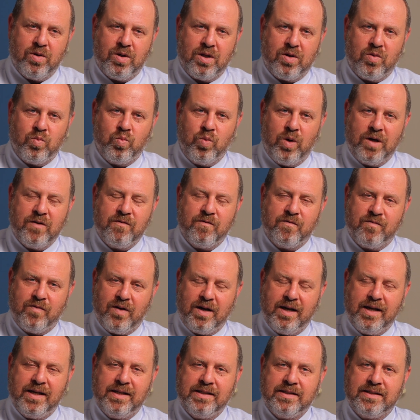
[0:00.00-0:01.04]
one
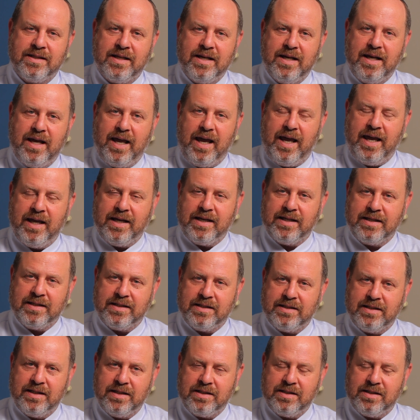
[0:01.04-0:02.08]
finds a
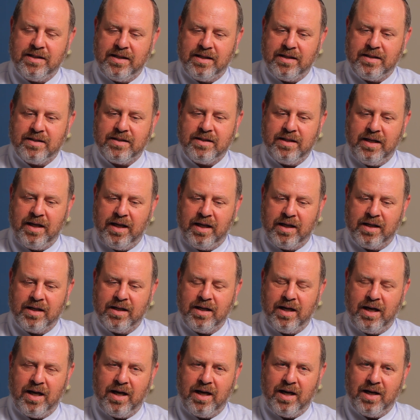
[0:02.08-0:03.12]
consistent thing
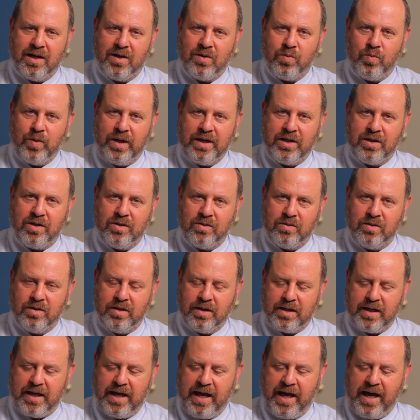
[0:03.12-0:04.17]
when you
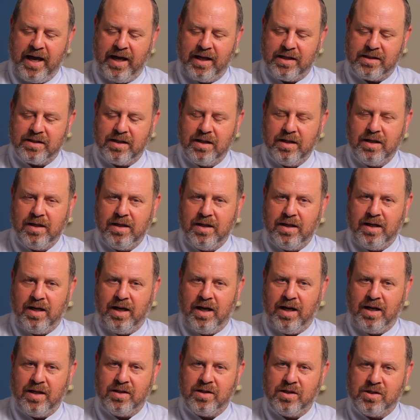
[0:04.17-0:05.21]
look at
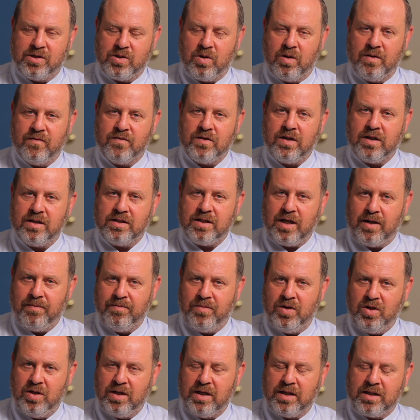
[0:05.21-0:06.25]
the sort of
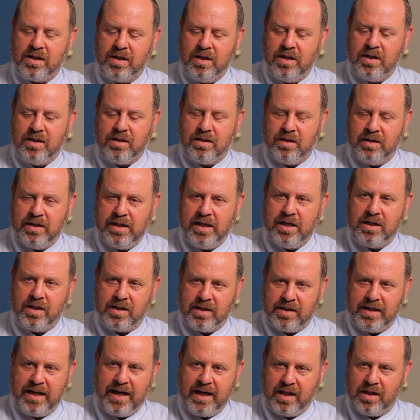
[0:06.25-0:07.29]
Talmudic legal
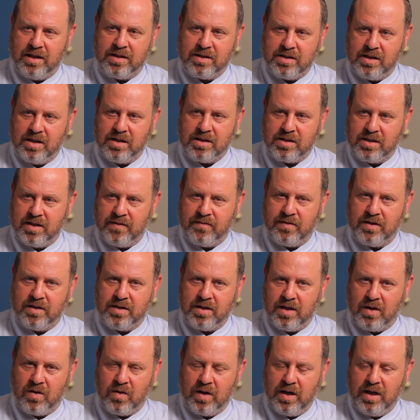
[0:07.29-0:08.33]
analysis of the
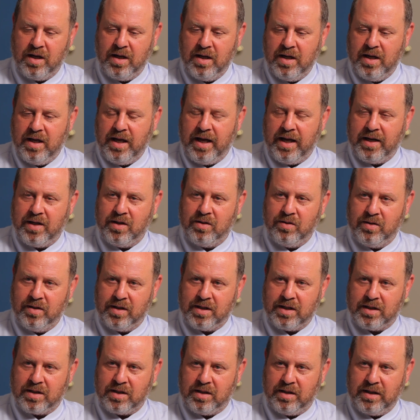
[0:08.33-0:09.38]
Torah and you look
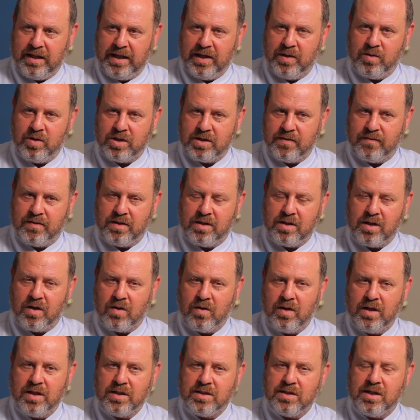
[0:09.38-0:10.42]
at the language of the Torah
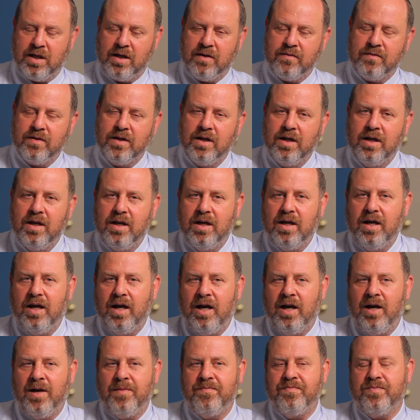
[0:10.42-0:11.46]
itself,
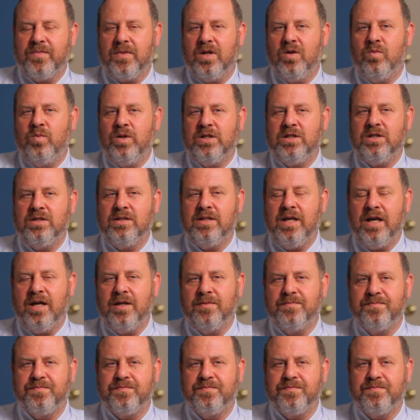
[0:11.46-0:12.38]
which is that